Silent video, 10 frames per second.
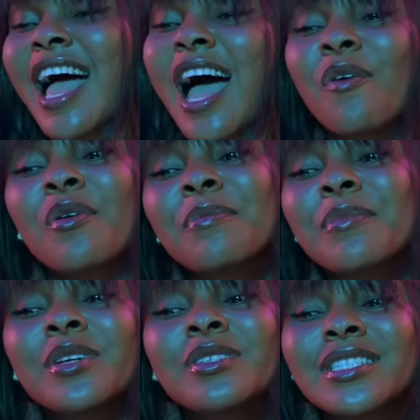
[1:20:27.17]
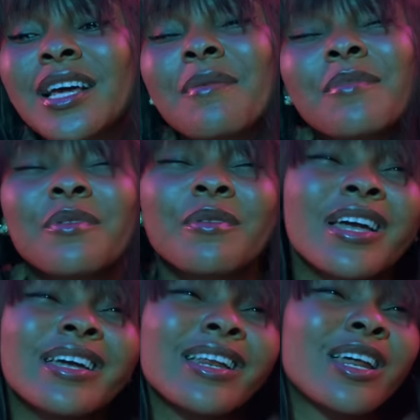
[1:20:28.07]
I want me to tell me
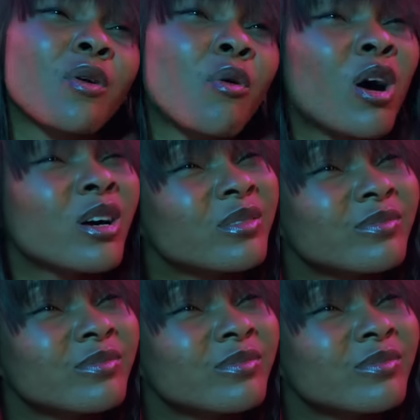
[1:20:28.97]
where they work.